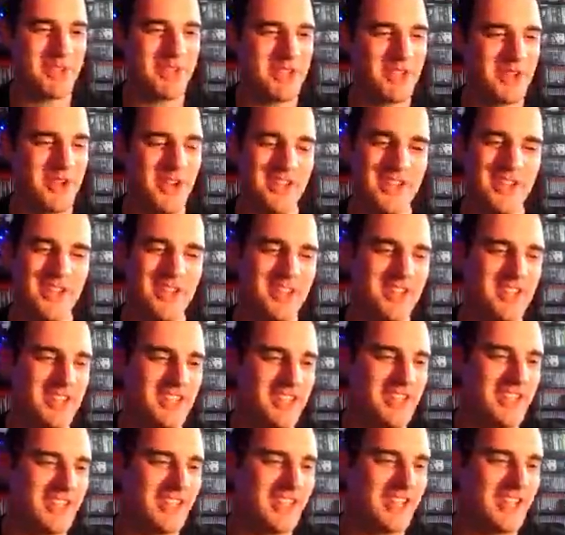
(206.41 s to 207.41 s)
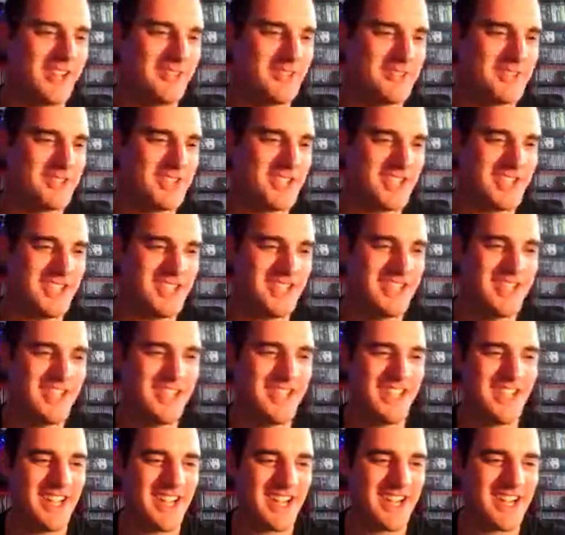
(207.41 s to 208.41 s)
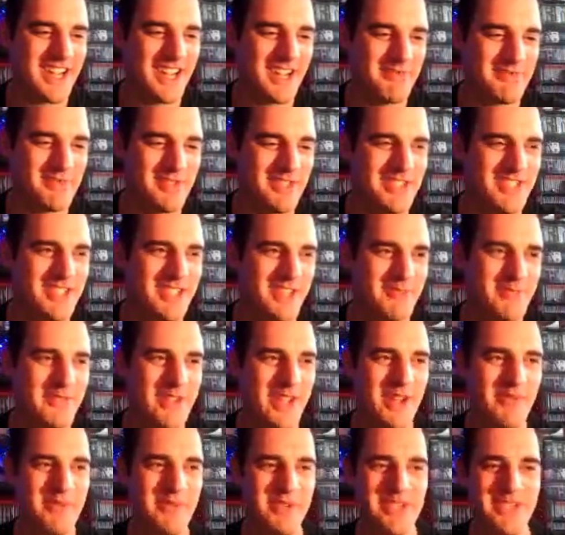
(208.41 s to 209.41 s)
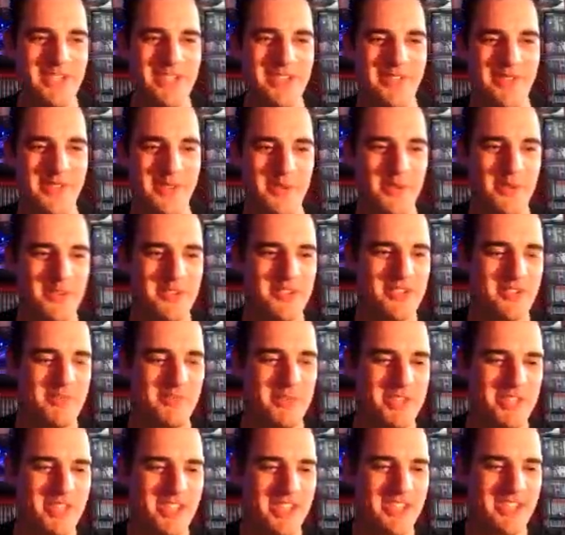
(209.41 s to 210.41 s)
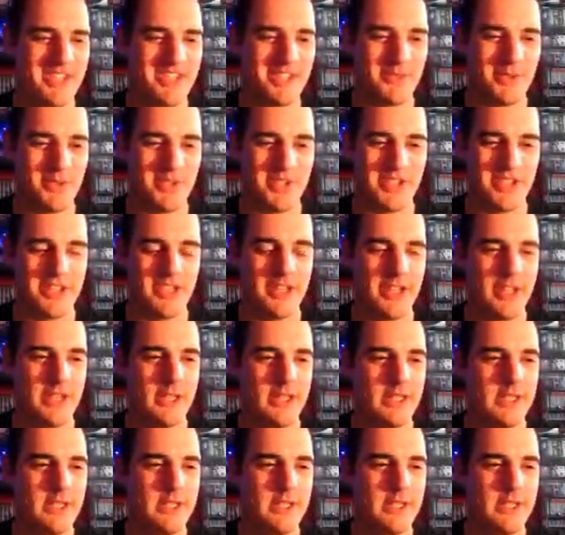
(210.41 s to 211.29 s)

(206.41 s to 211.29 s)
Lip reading: and I'm unlucky there, that was it. That cab did some damage if there was to be done some on the car.